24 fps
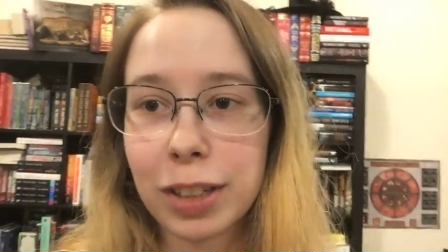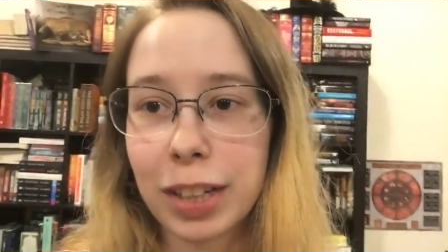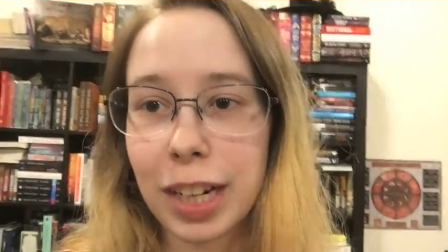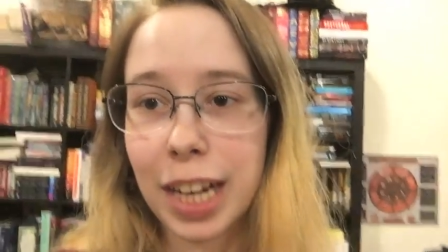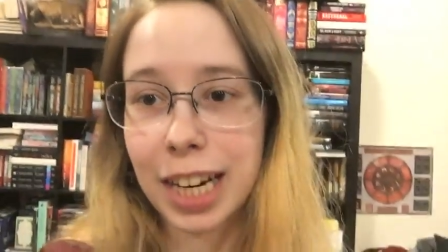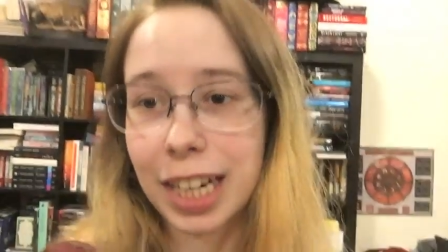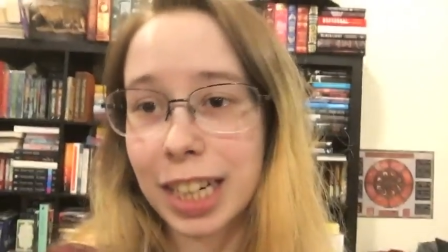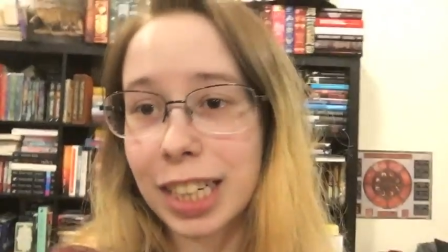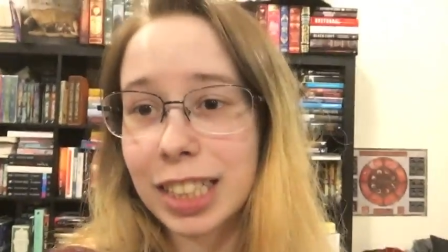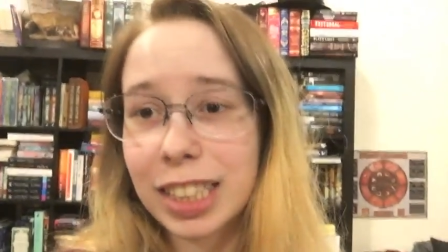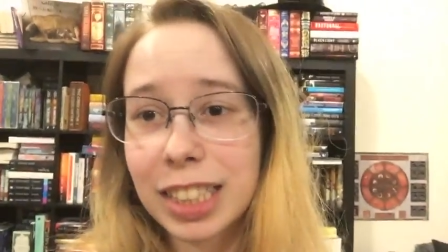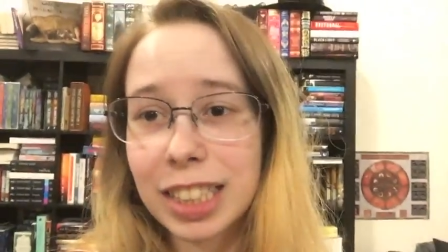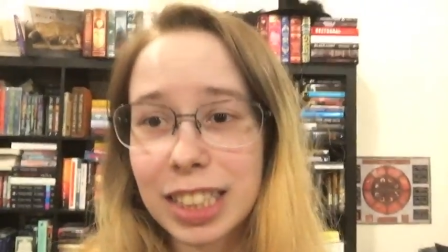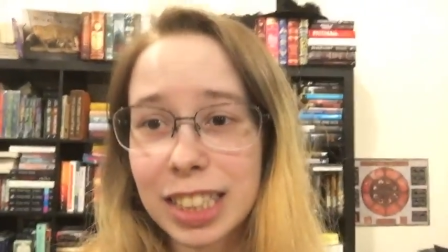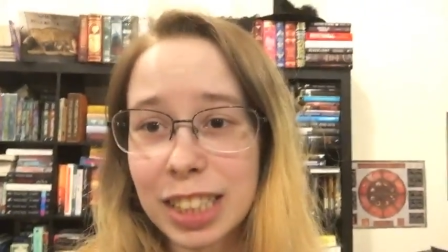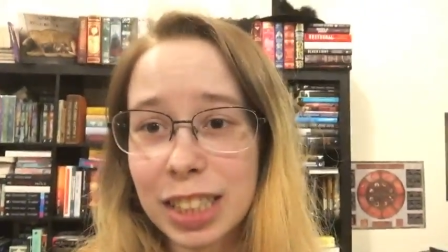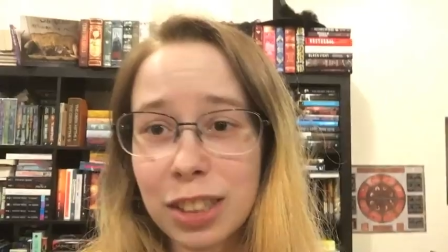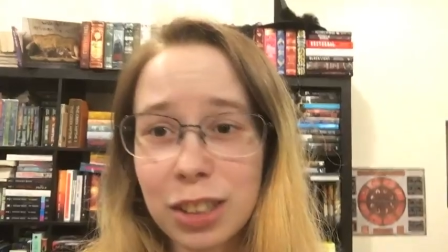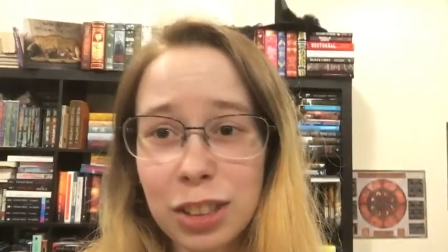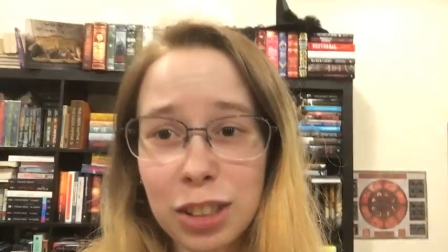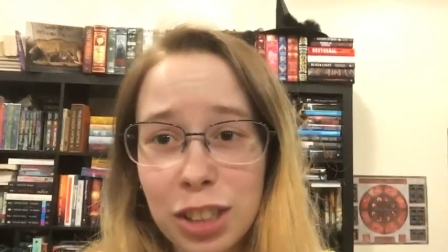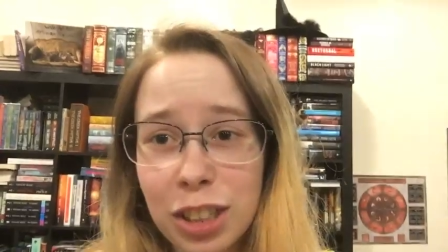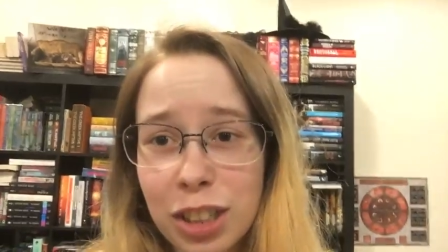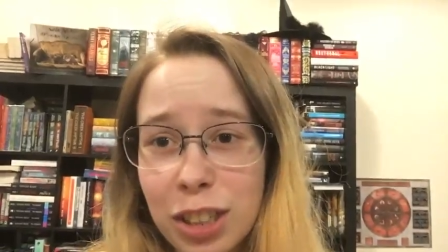and it's
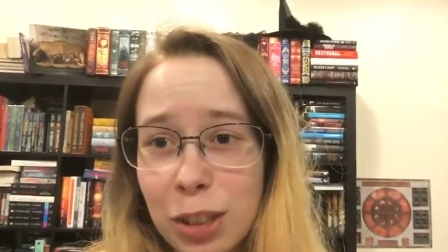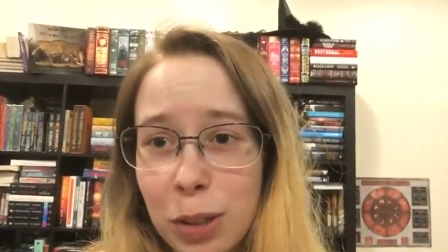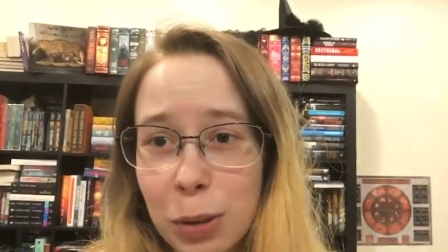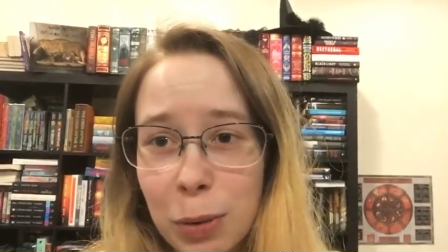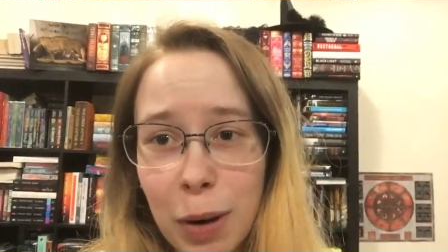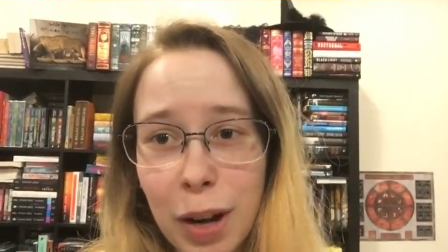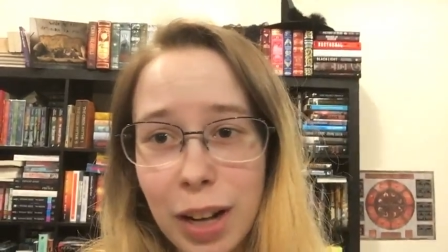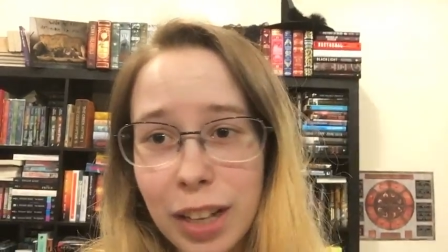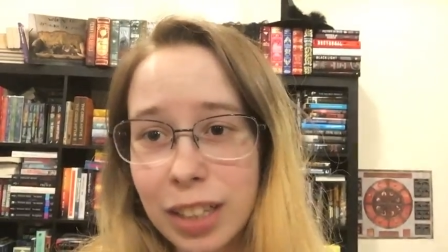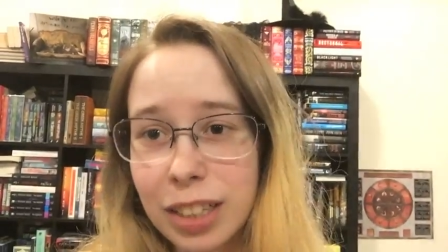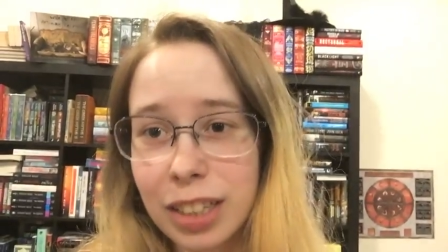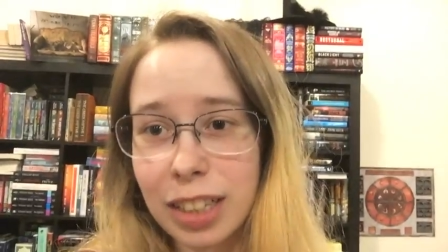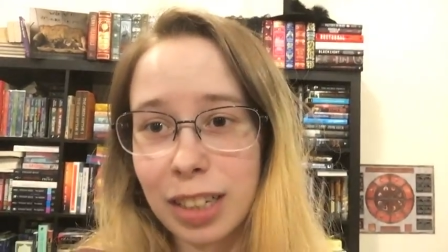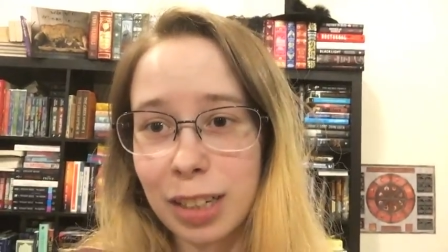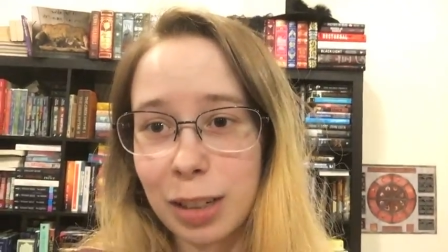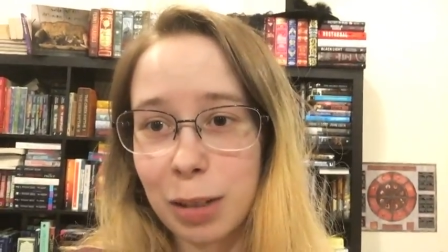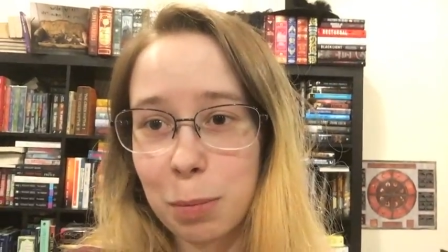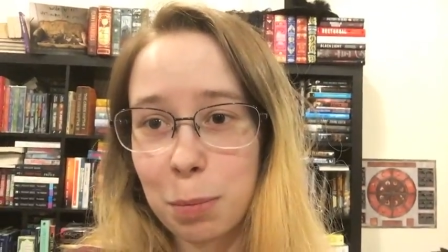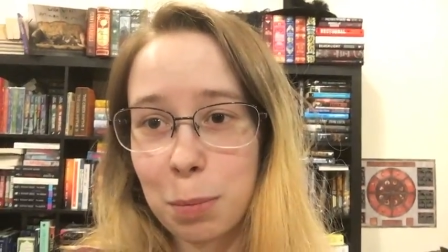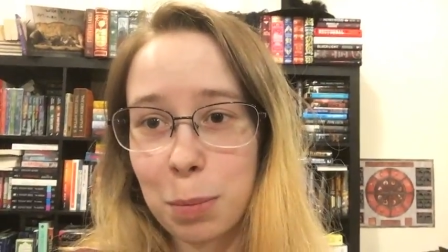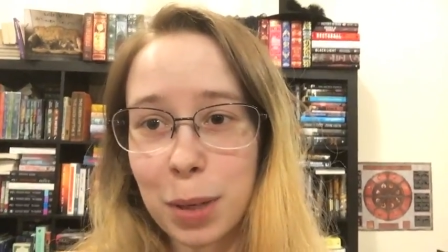still good quality